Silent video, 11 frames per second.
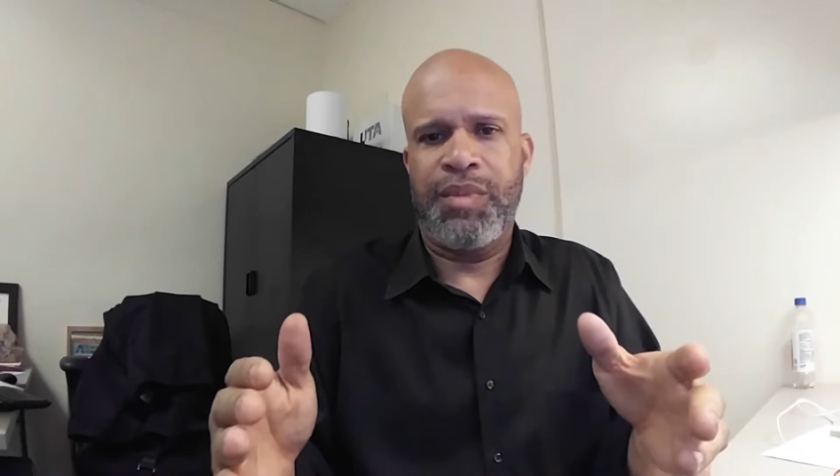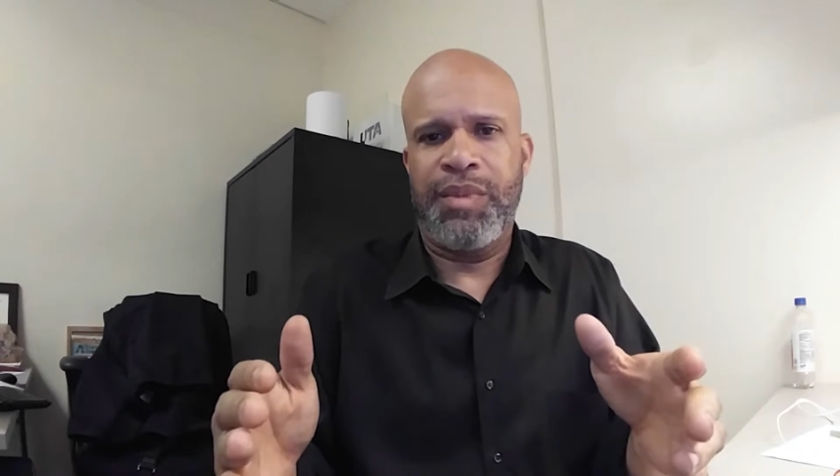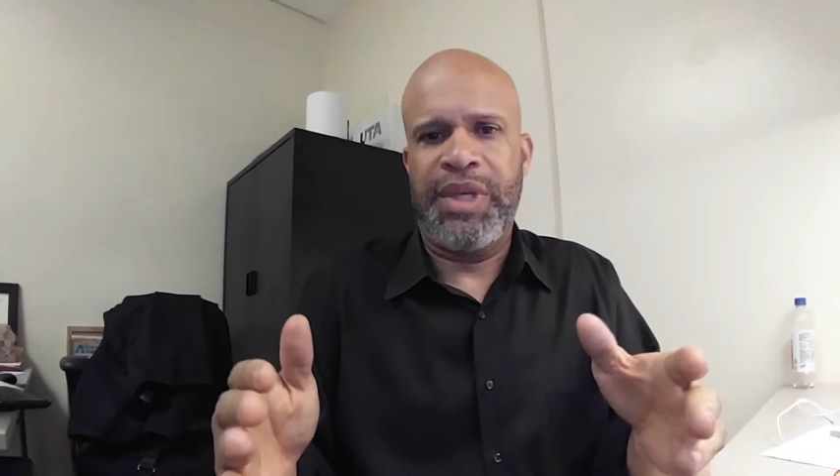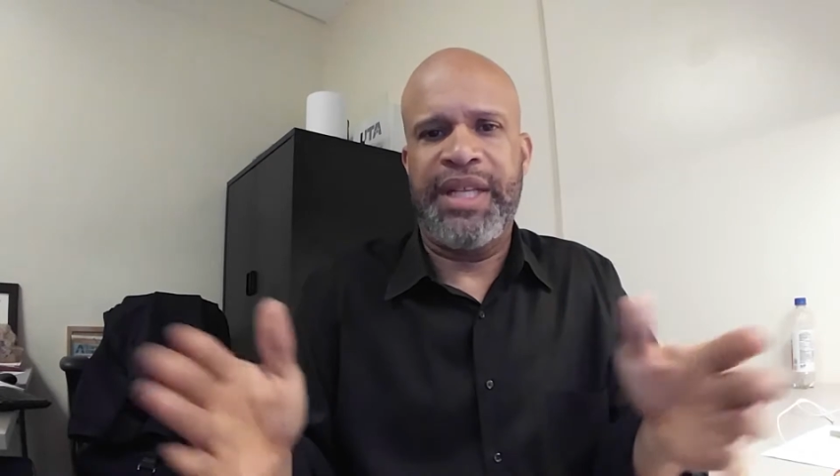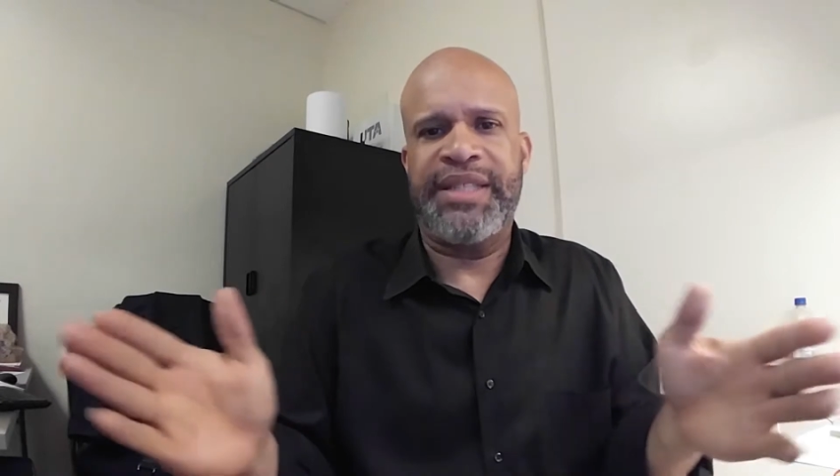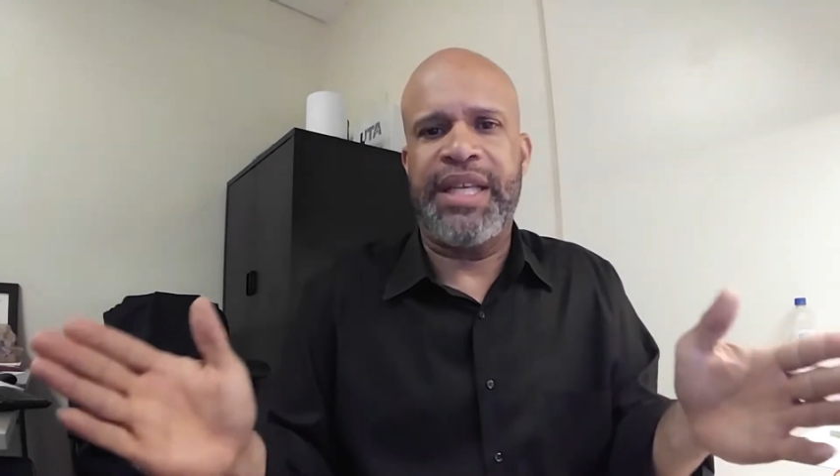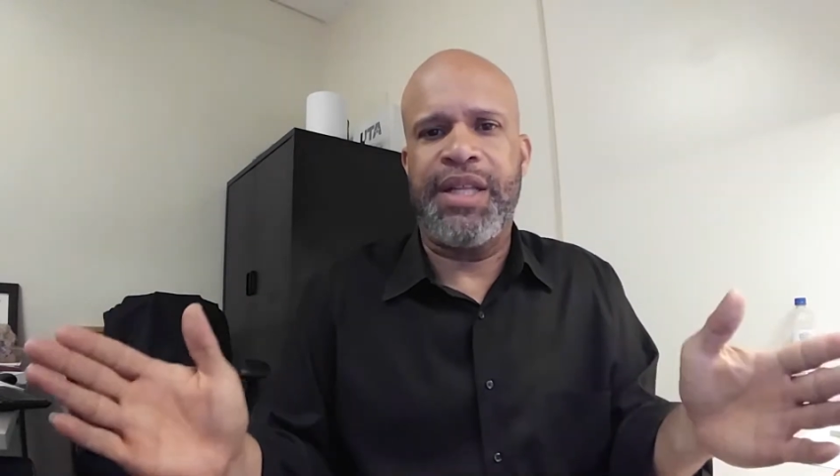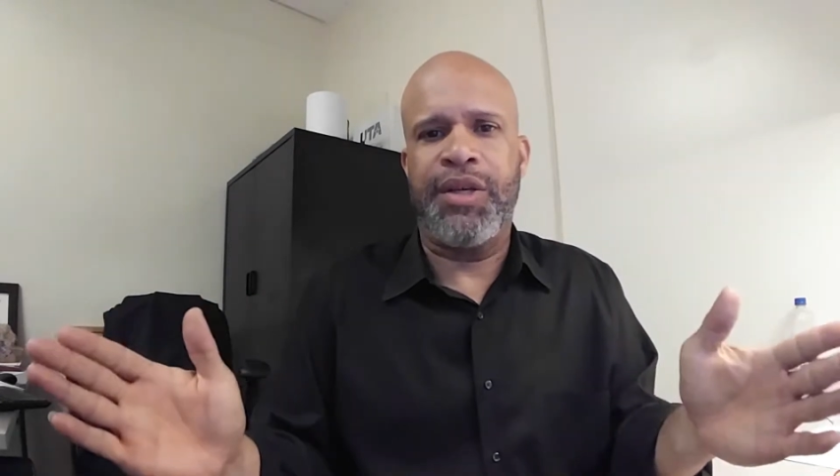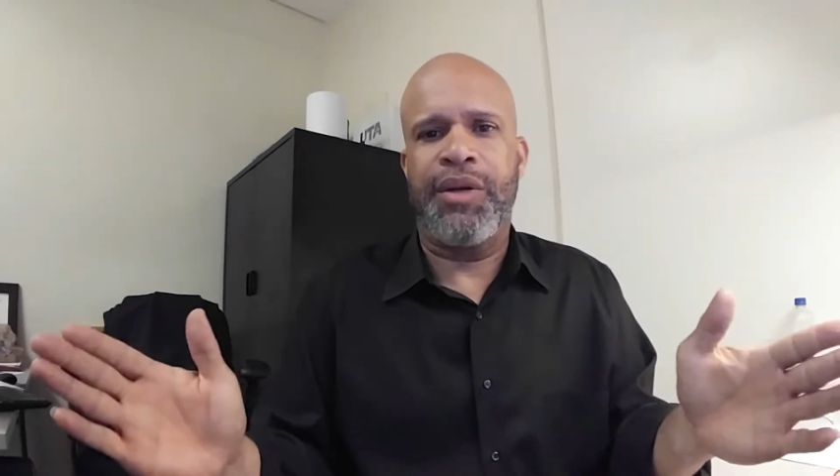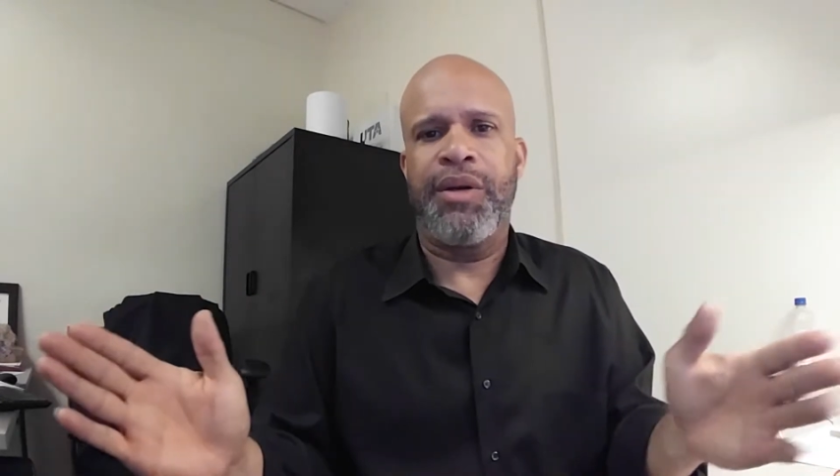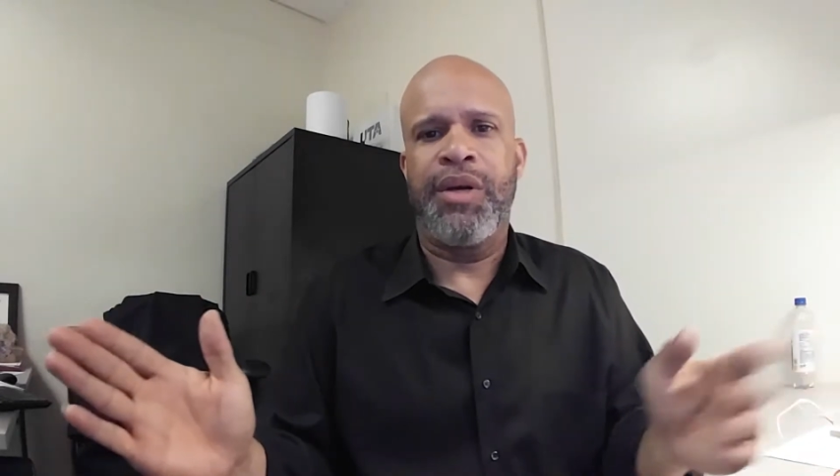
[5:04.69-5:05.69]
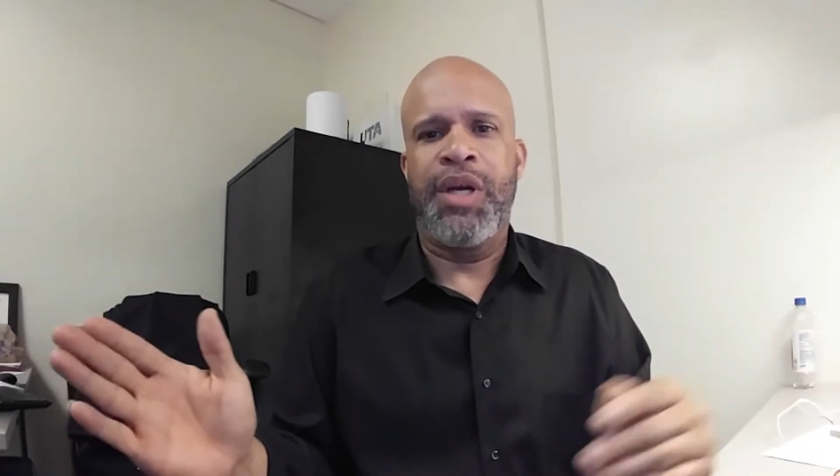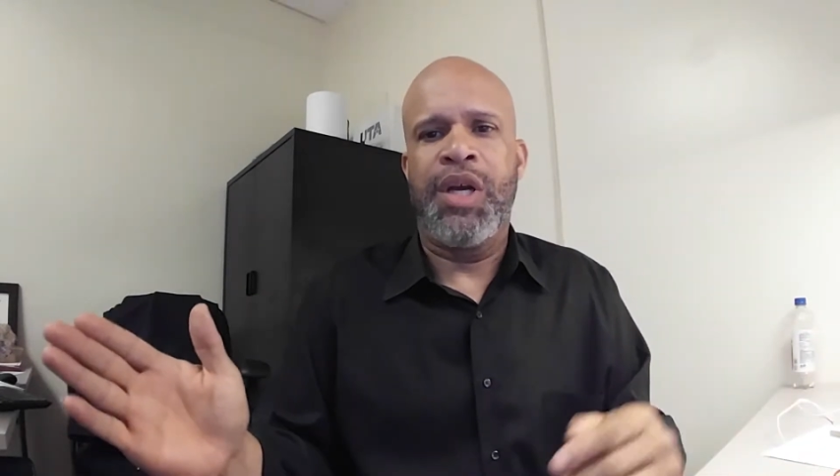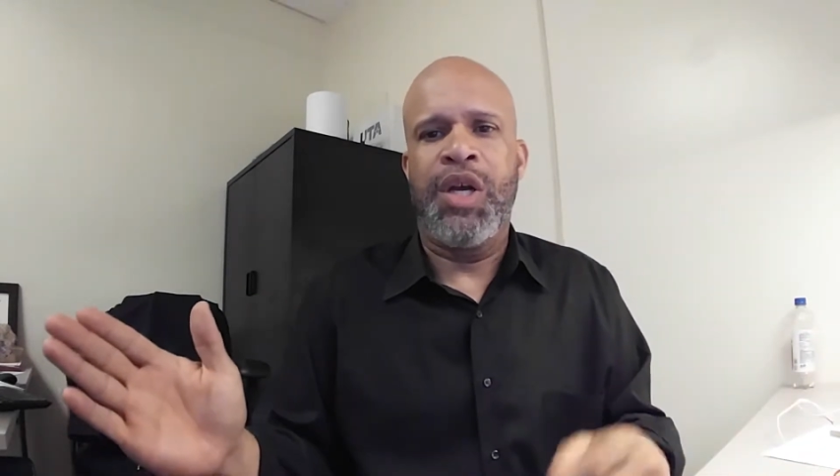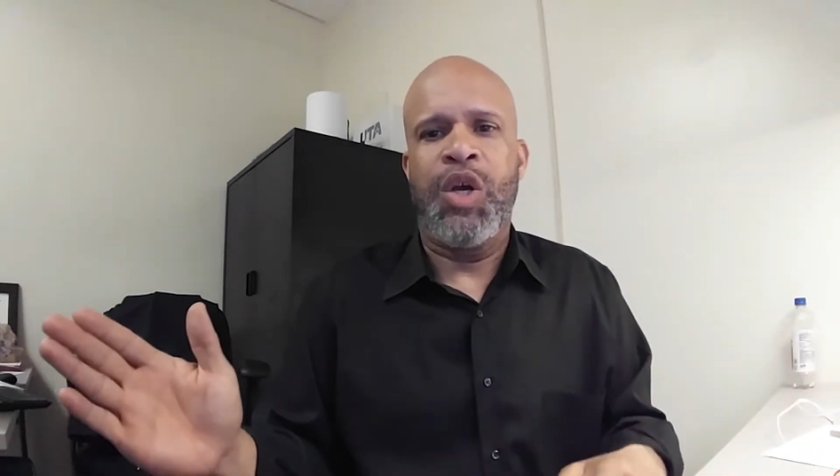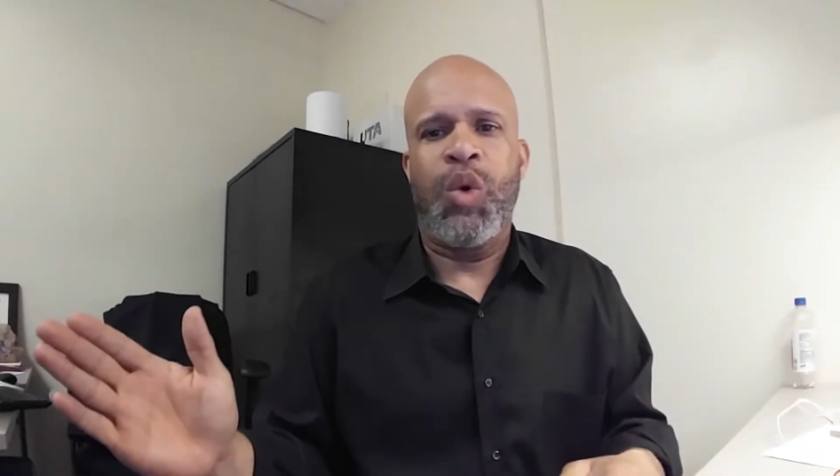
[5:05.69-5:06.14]
It's either
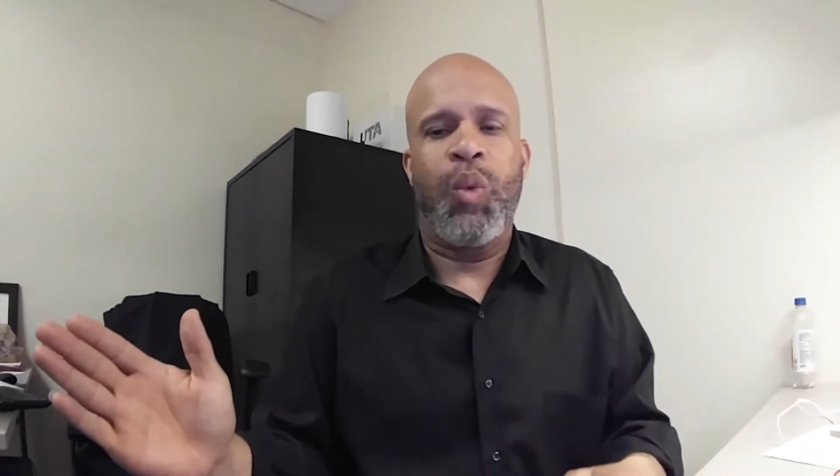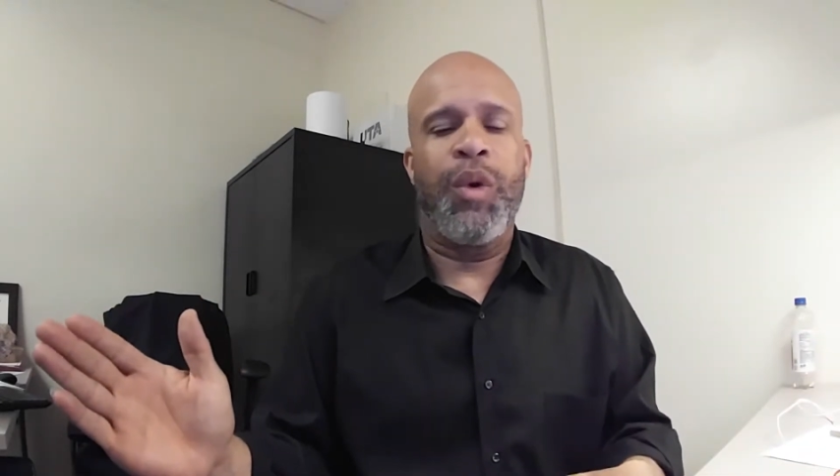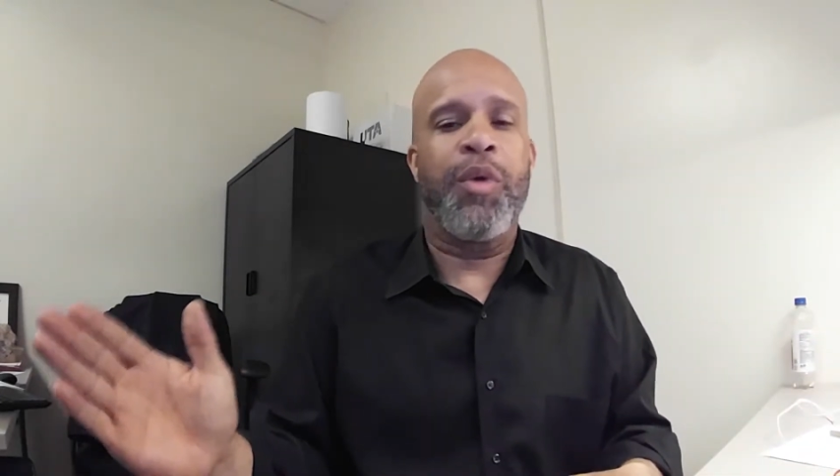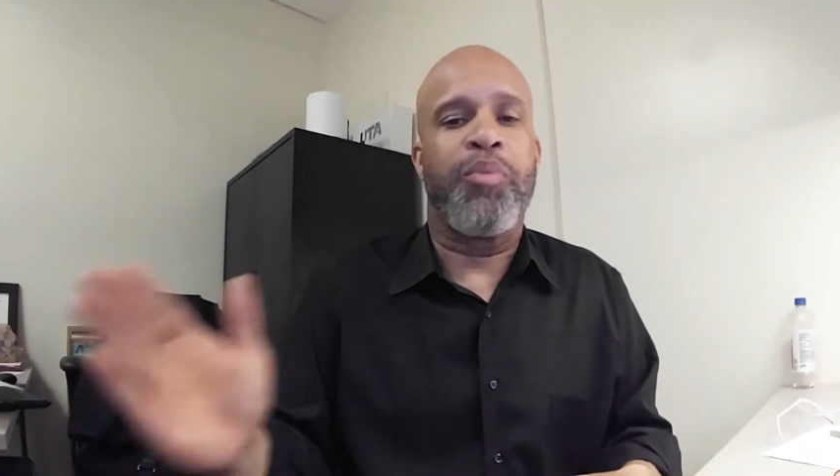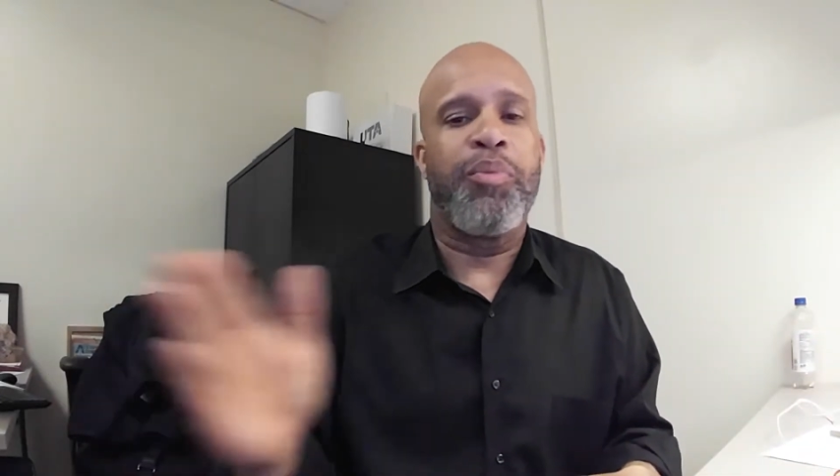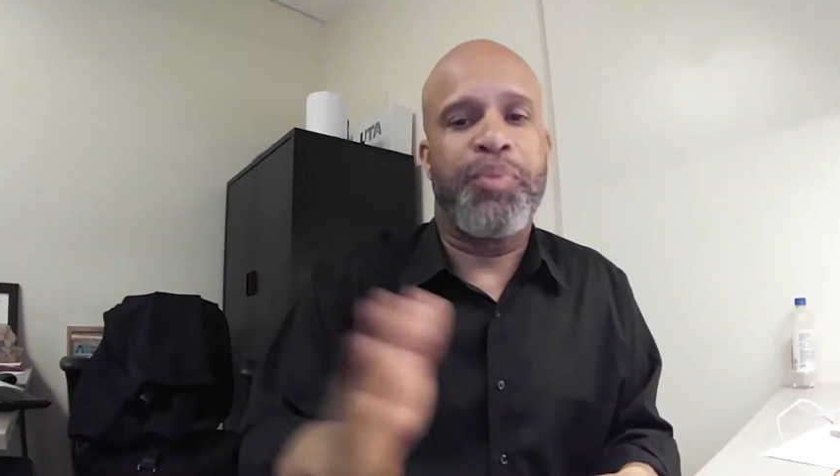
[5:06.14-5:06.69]
we're